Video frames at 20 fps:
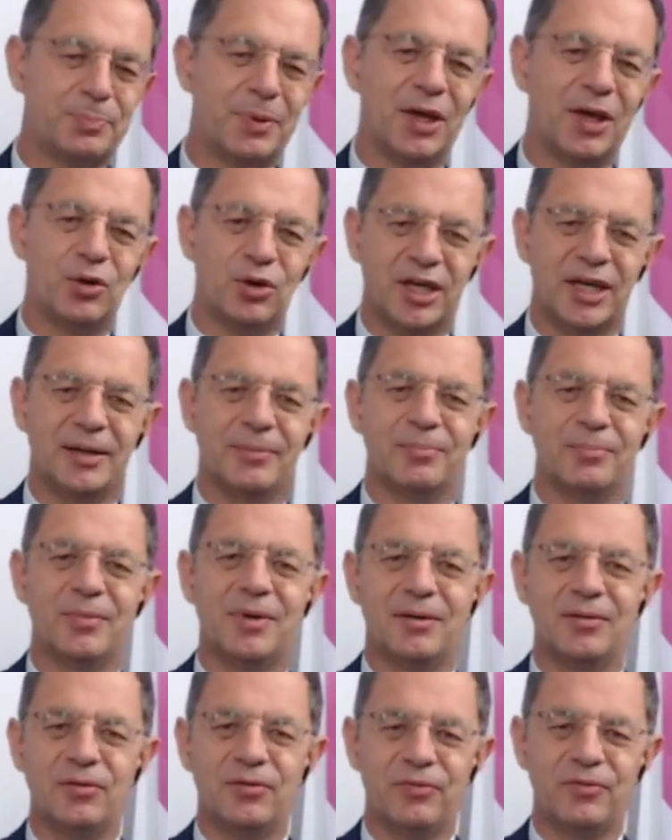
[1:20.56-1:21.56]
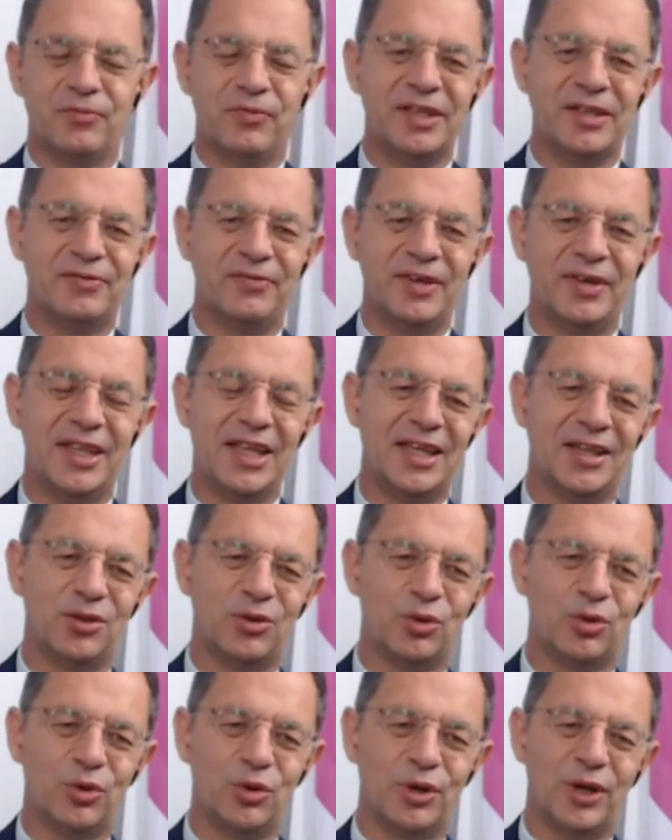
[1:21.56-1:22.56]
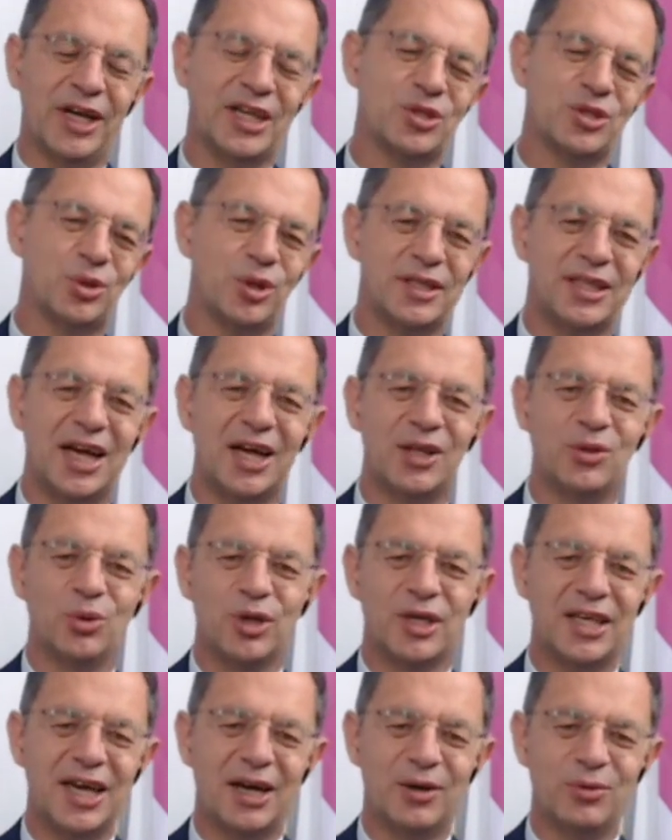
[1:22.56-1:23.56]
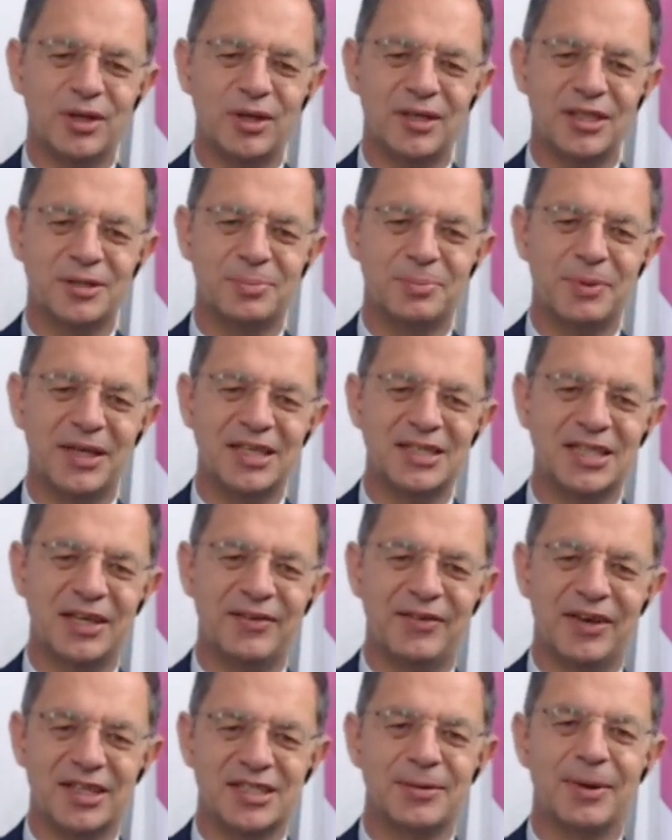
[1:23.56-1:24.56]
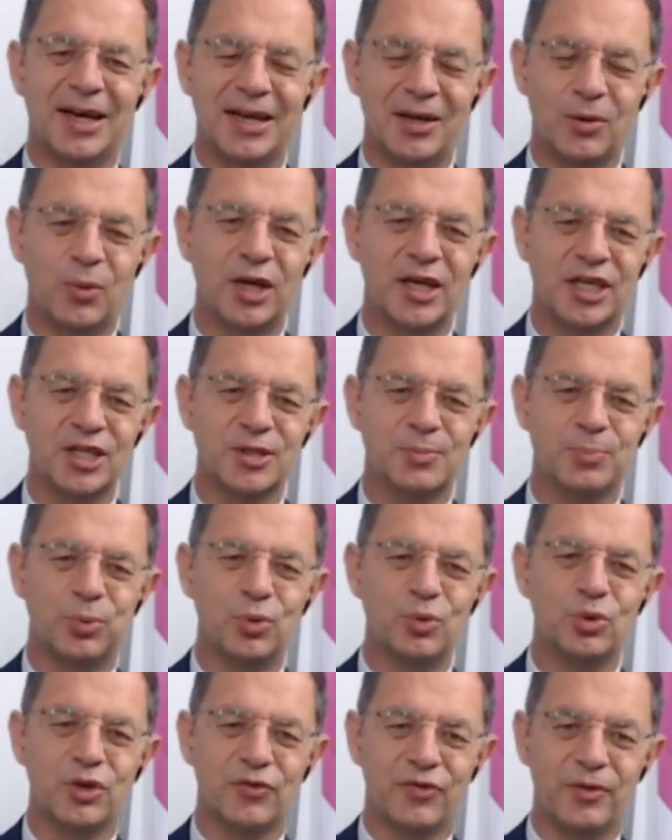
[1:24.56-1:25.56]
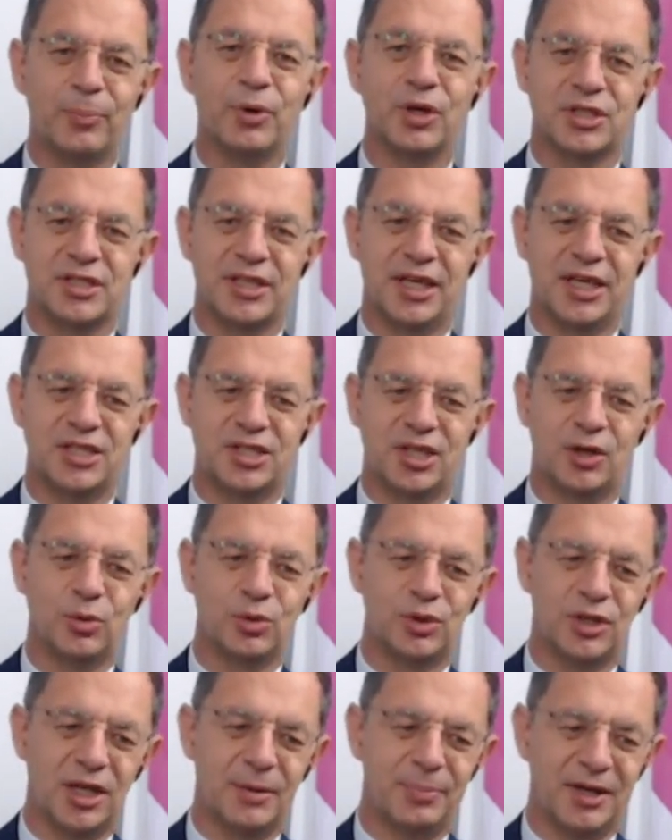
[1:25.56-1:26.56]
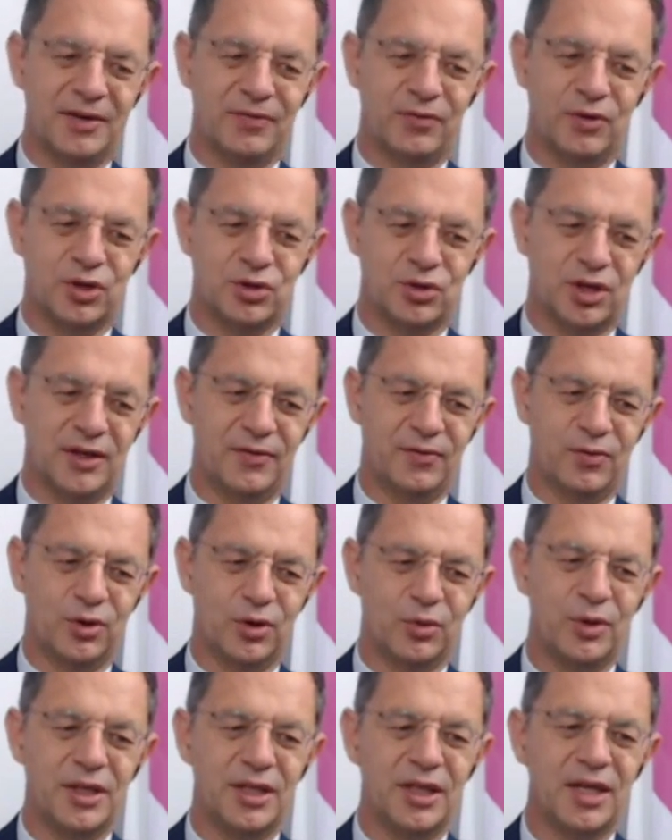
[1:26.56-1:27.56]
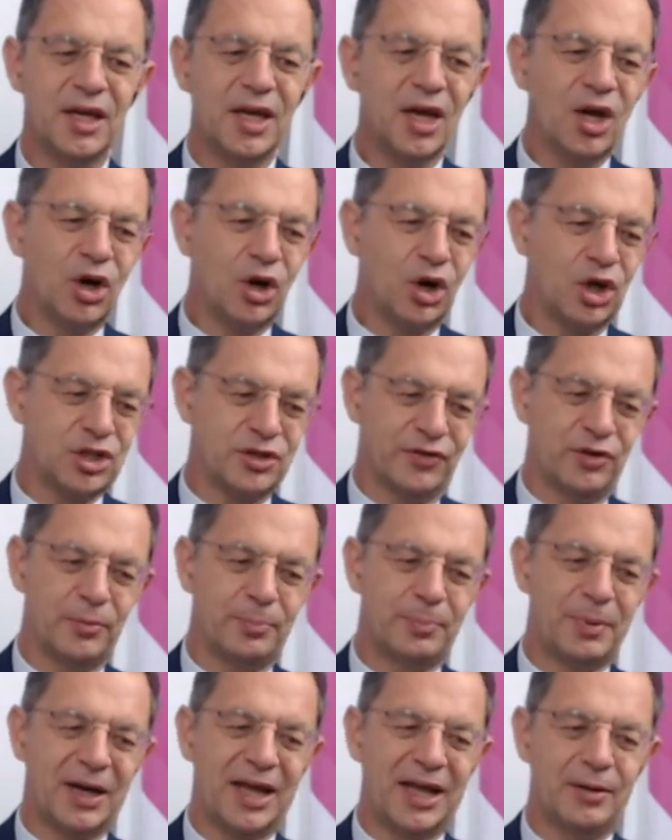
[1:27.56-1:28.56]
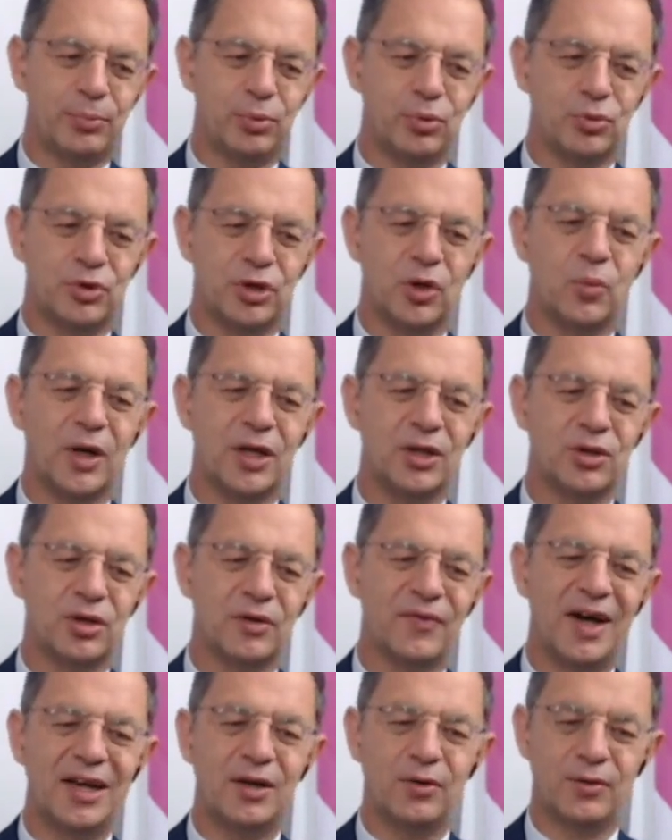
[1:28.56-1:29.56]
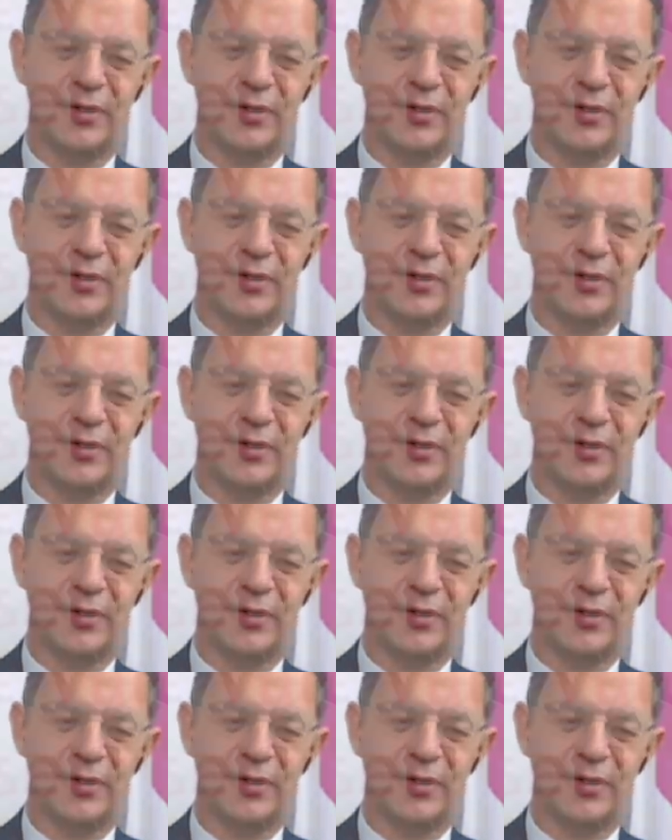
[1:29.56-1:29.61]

or many of your visions, but maybe based on a different experience you can receive new ideas for your work. So today we're